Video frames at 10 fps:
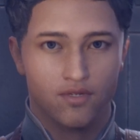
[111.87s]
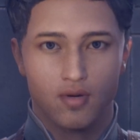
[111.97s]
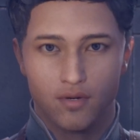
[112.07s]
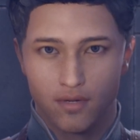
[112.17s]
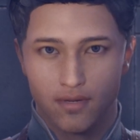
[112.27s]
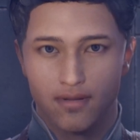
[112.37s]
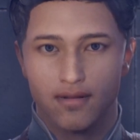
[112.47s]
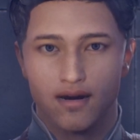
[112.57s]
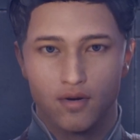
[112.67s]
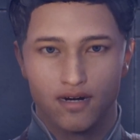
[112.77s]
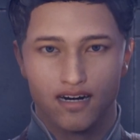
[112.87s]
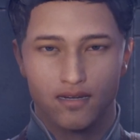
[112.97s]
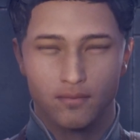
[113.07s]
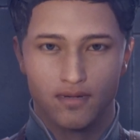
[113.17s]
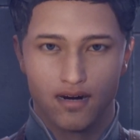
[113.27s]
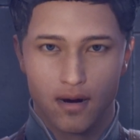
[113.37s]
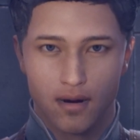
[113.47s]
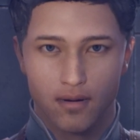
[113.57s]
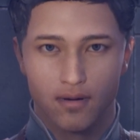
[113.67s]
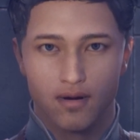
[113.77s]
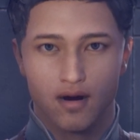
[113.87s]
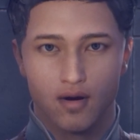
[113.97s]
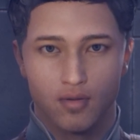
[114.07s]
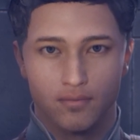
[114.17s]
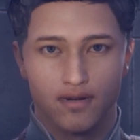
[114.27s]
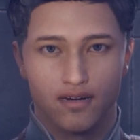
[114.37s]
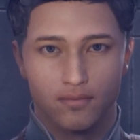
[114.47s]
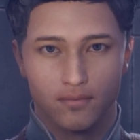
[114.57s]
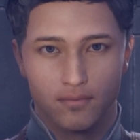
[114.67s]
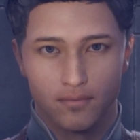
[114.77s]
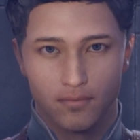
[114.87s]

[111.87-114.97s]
Sure, they're real big. Hard to miss them.